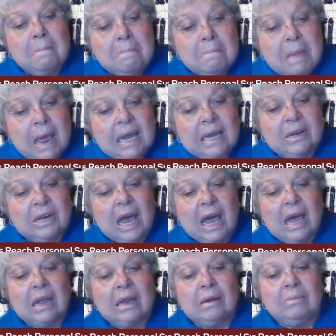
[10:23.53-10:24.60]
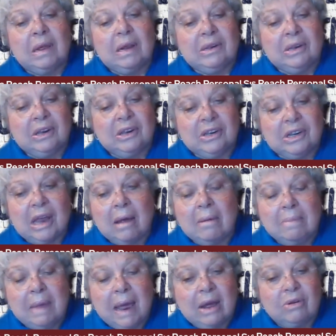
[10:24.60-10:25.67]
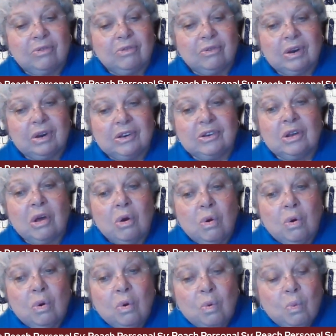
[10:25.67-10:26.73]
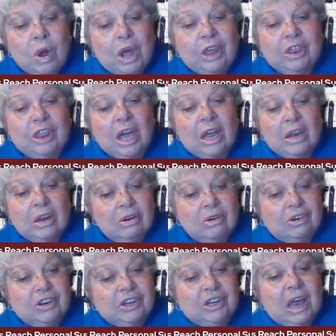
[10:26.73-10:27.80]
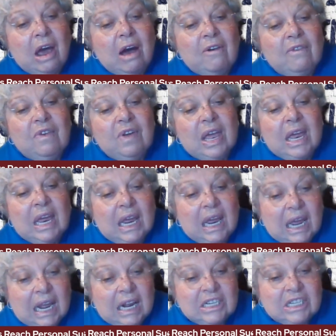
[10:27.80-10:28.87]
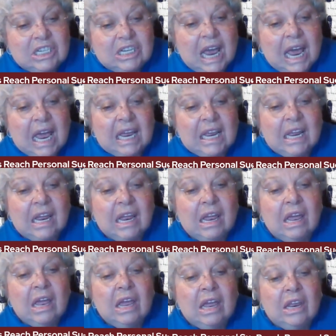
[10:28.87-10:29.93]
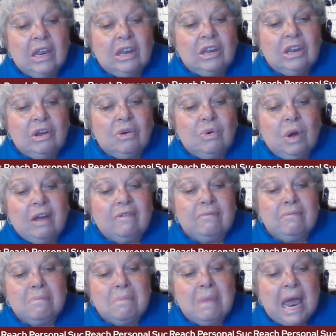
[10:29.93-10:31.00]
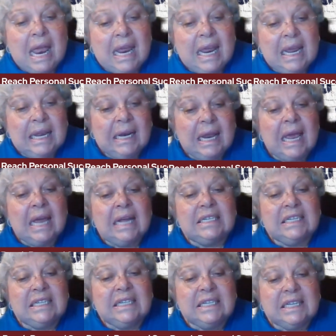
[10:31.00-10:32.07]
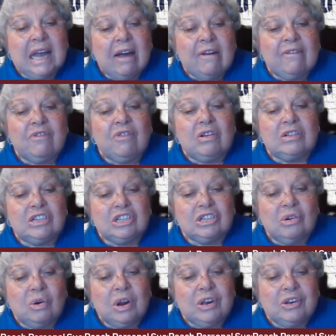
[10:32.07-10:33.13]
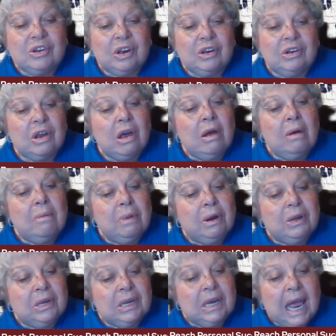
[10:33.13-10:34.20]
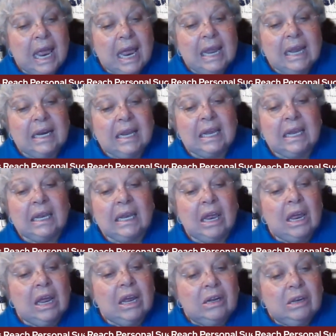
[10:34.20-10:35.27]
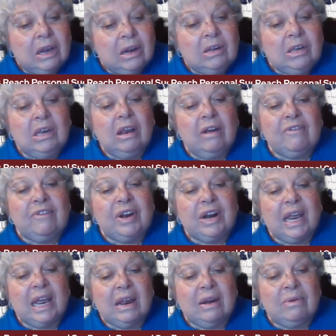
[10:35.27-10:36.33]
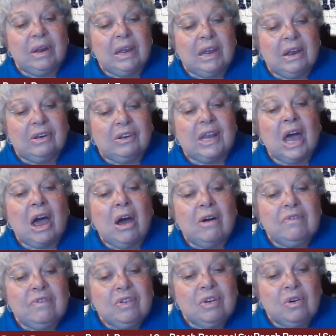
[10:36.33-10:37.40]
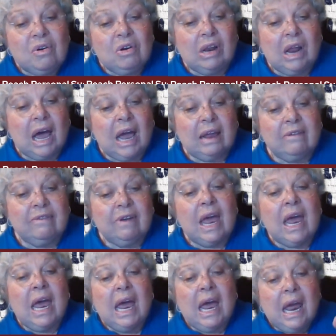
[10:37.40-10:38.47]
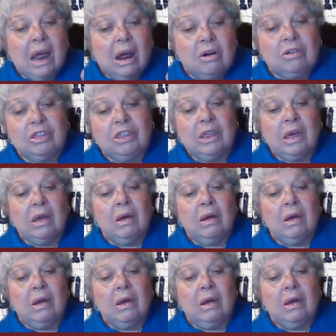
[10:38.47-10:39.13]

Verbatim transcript: Make time to set boundaries with yourself. Each day, you have made several choices pertaining to different areas of your life: health,